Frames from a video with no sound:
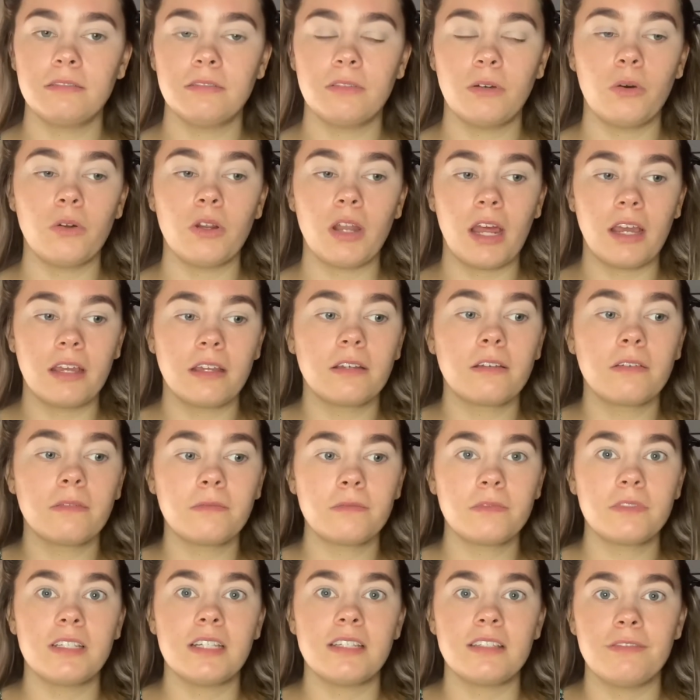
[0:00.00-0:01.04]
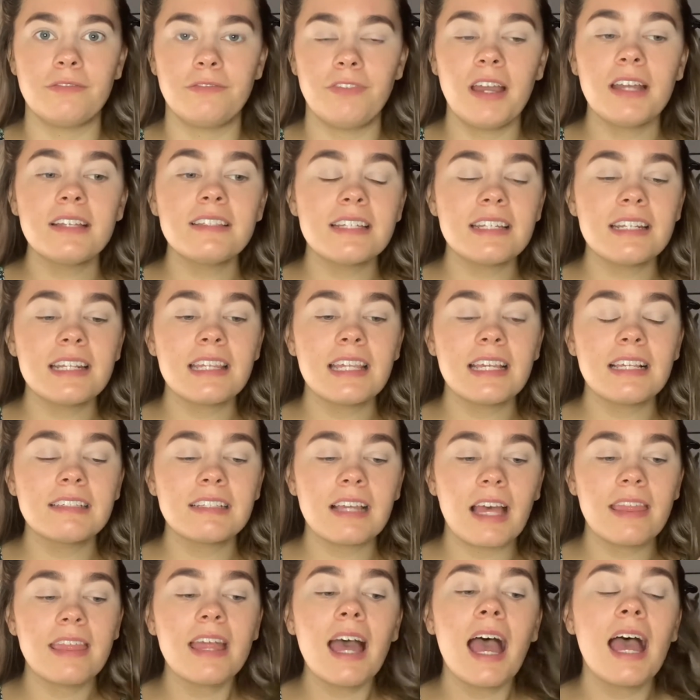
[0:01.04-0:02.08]
or like disinfected and things
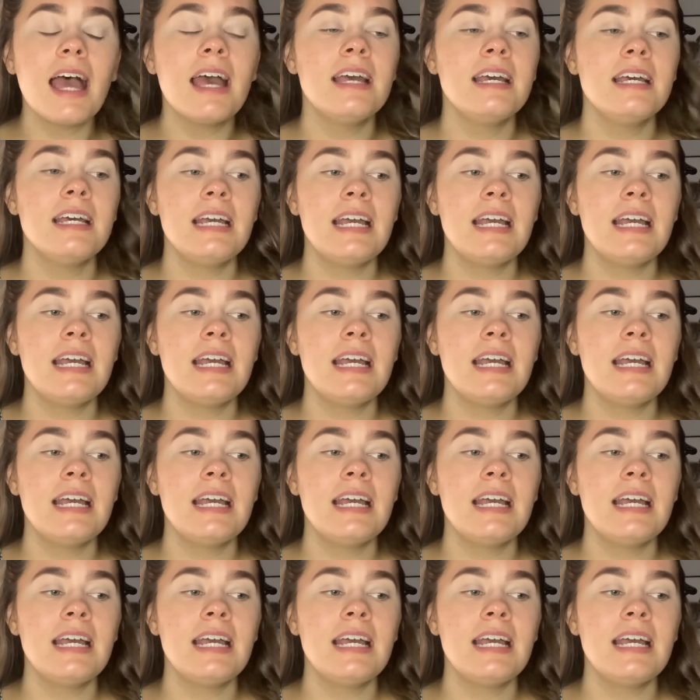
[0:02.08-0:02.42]
like that.